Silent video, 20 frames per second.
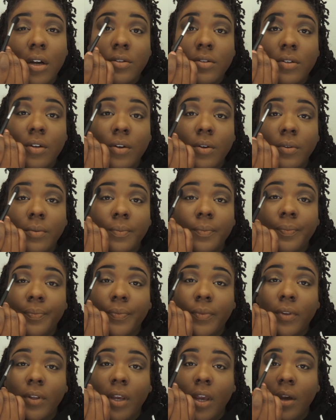So
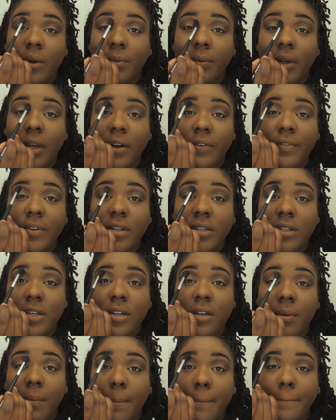yeah, we haven't
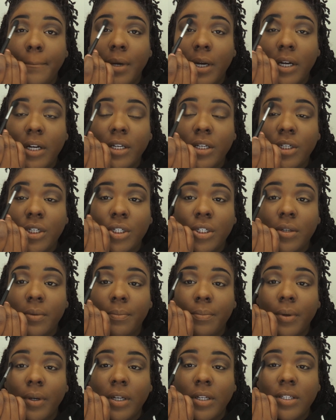done much,
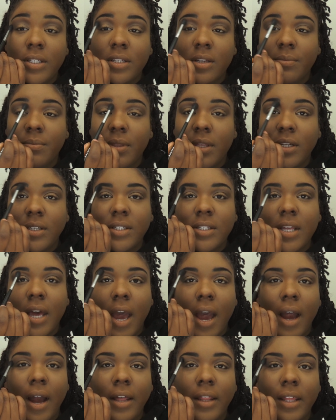but some things
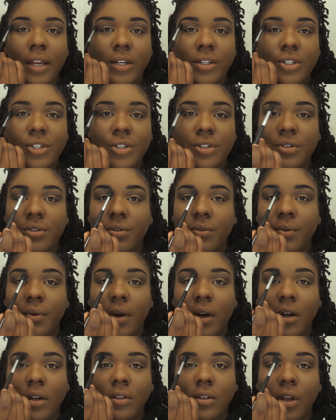that I like to
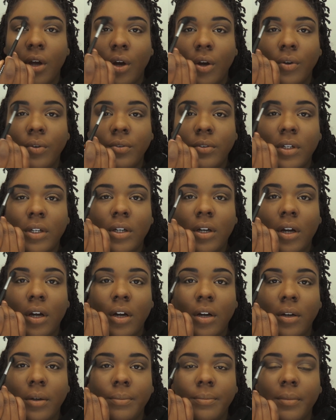do alone,
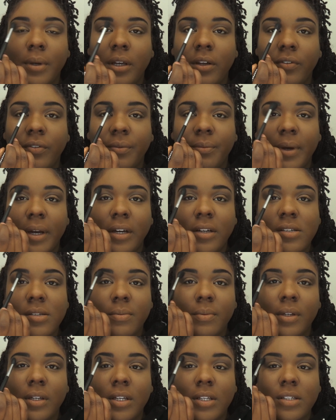if my
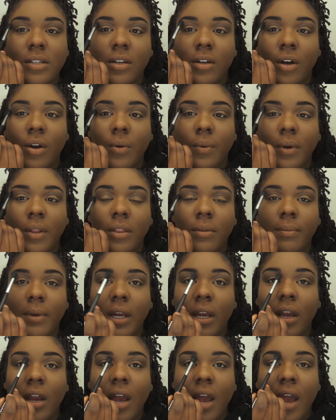husband doesn't go with
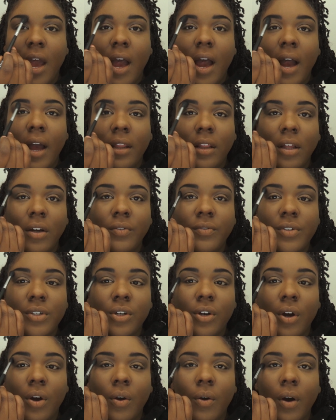me, I love
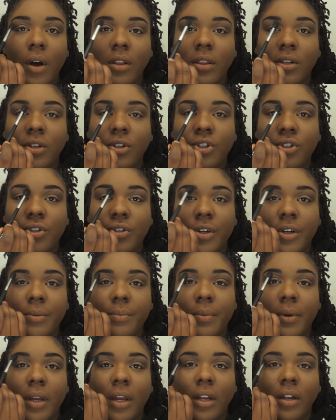to go on the
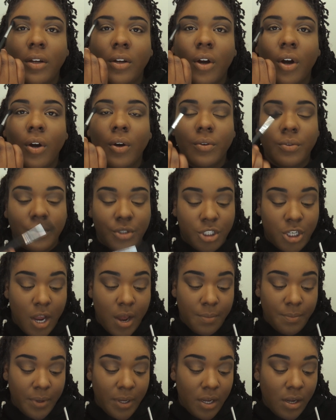Strip and go
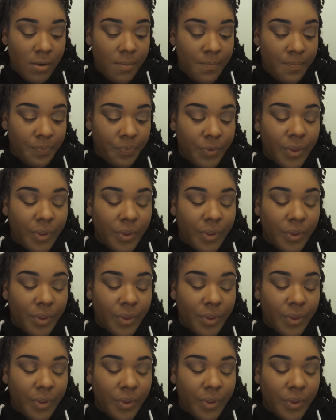shopping.